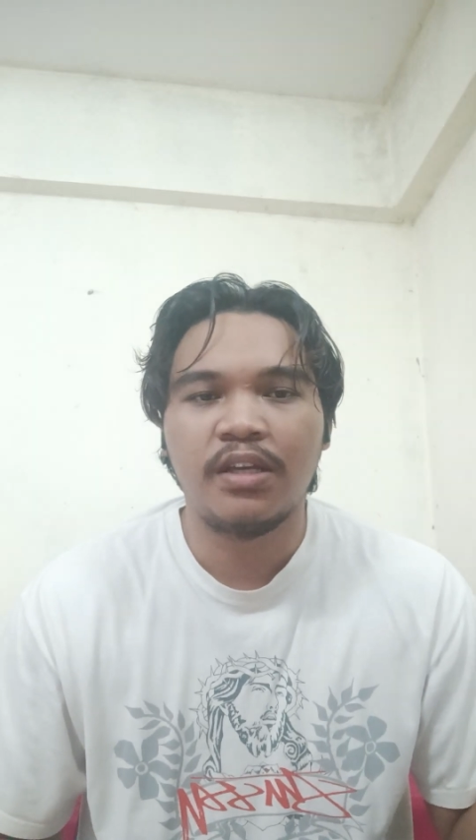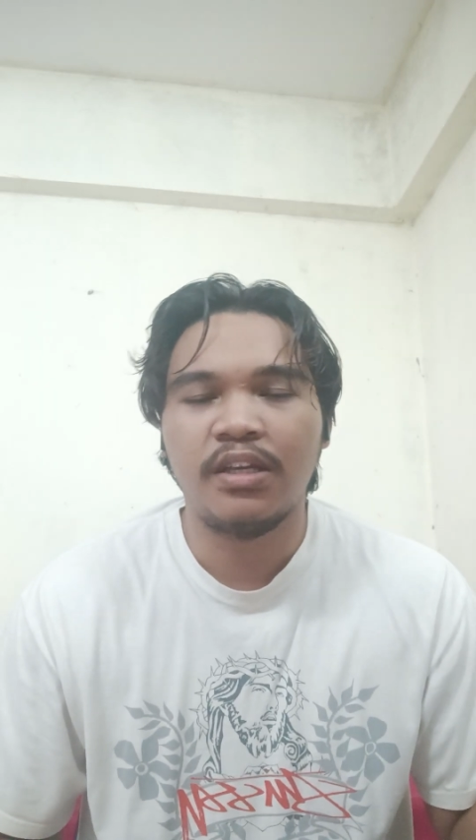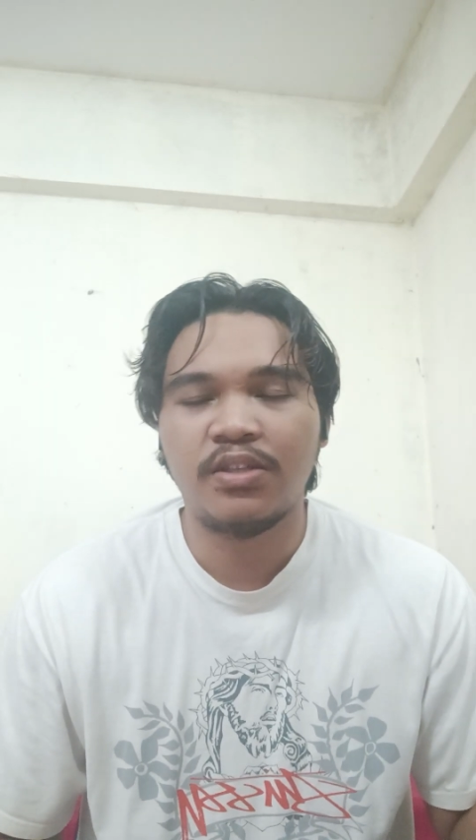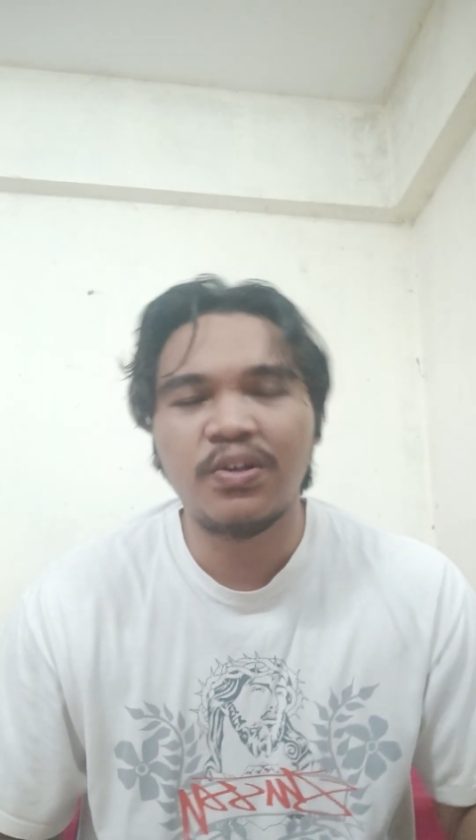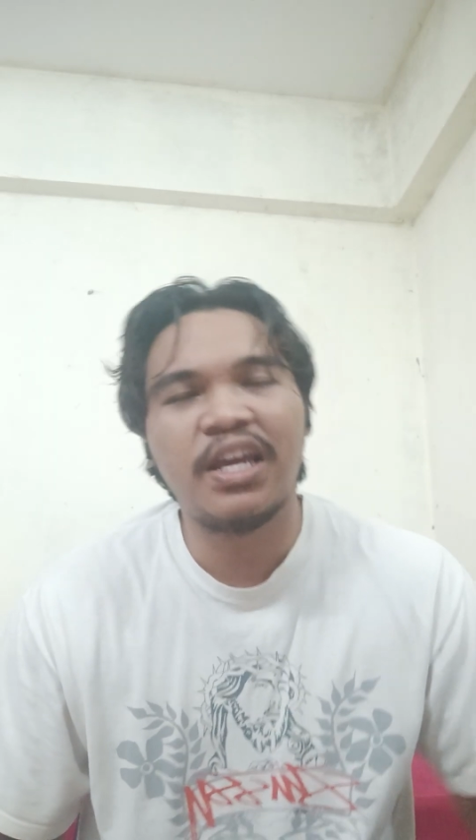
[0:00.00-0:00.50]

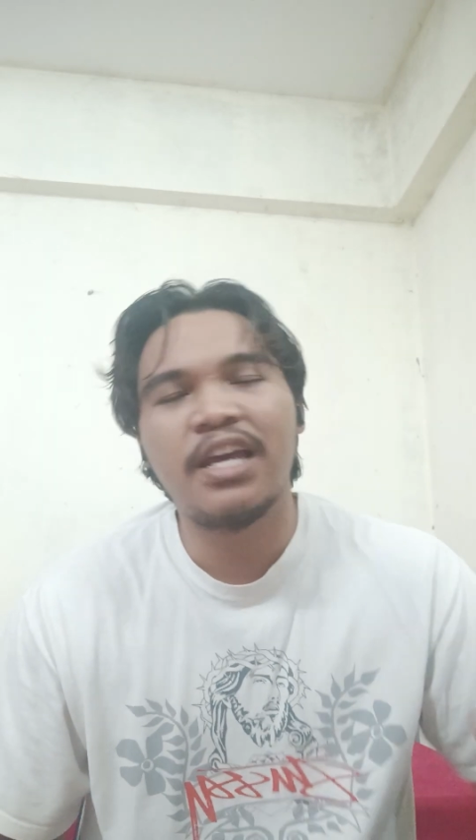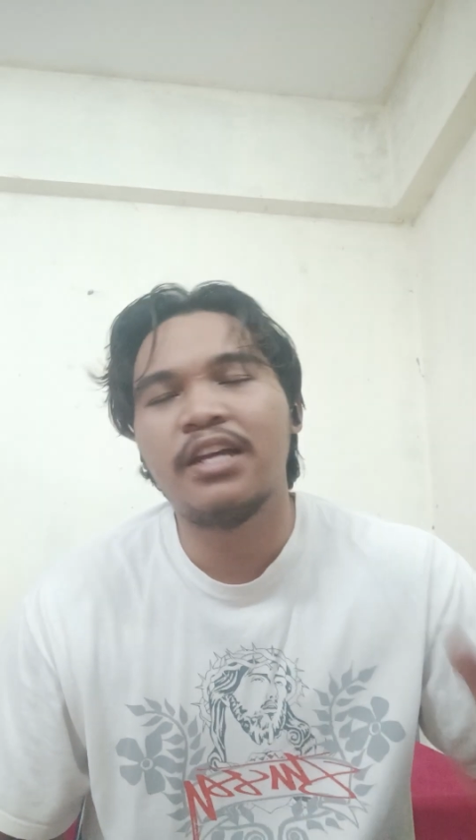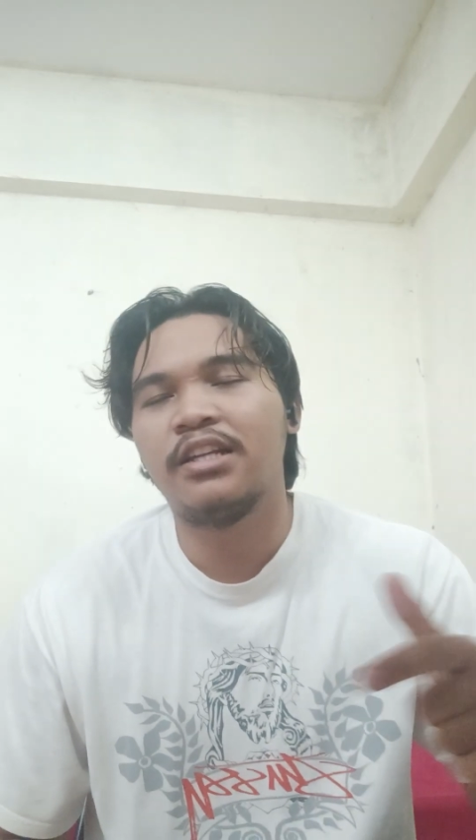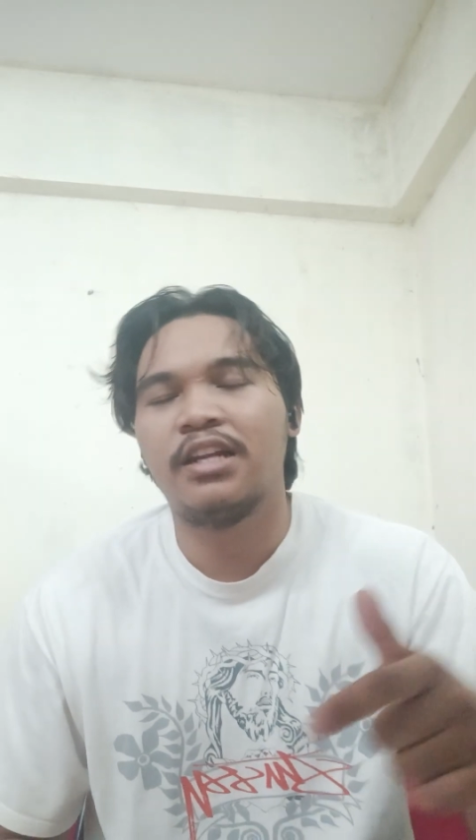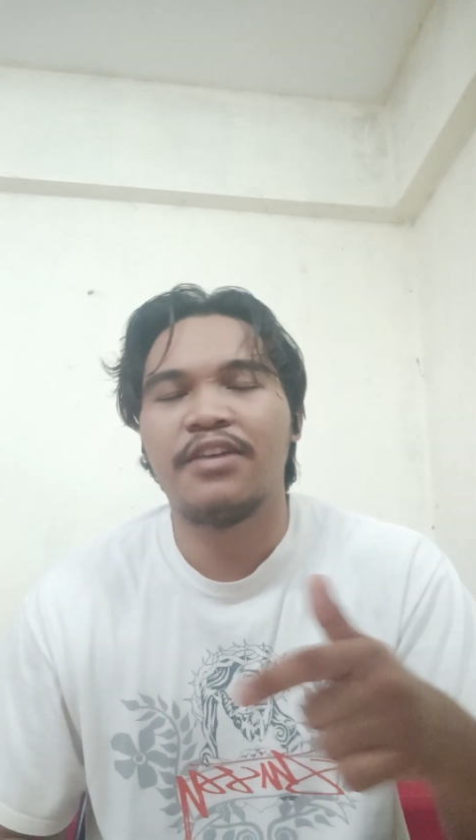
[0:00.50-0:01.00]
And so they
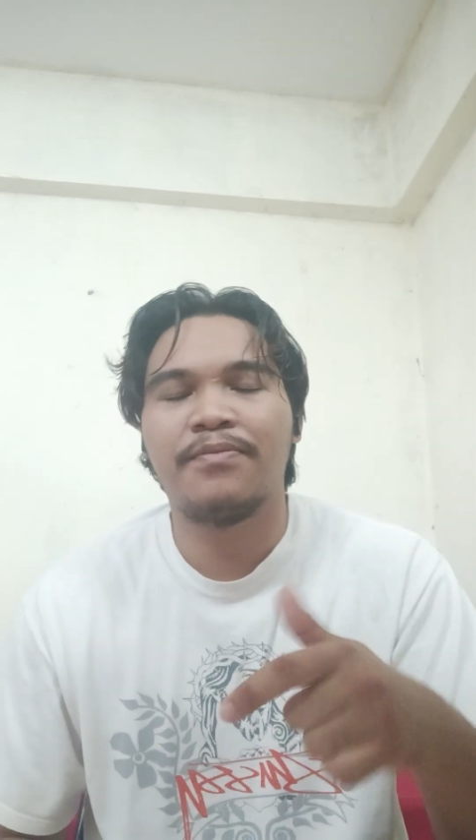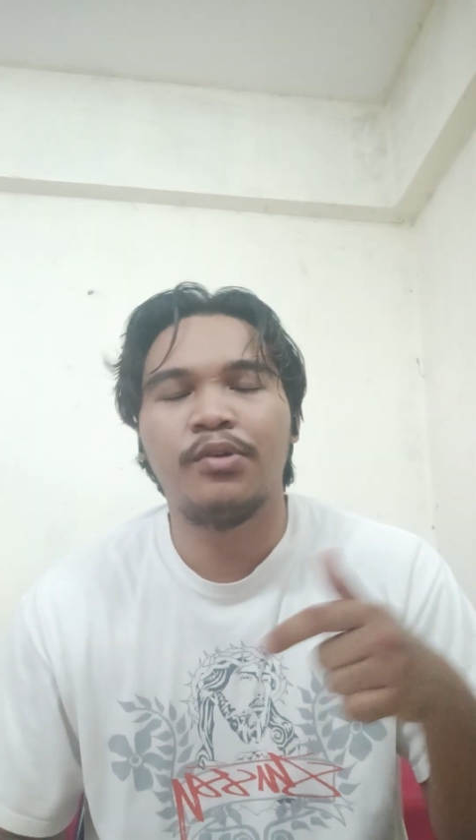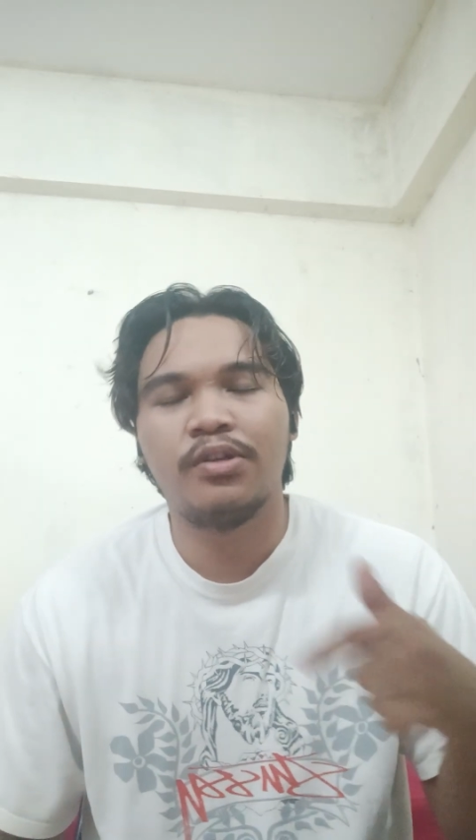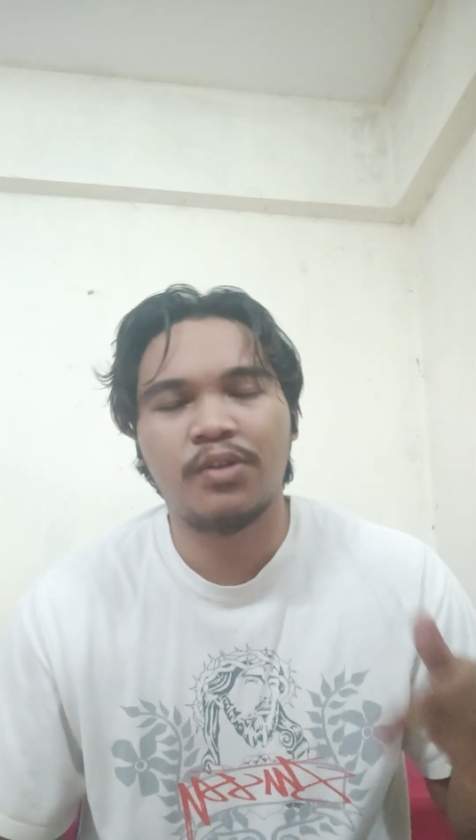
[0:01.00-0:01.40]
add the lifeboat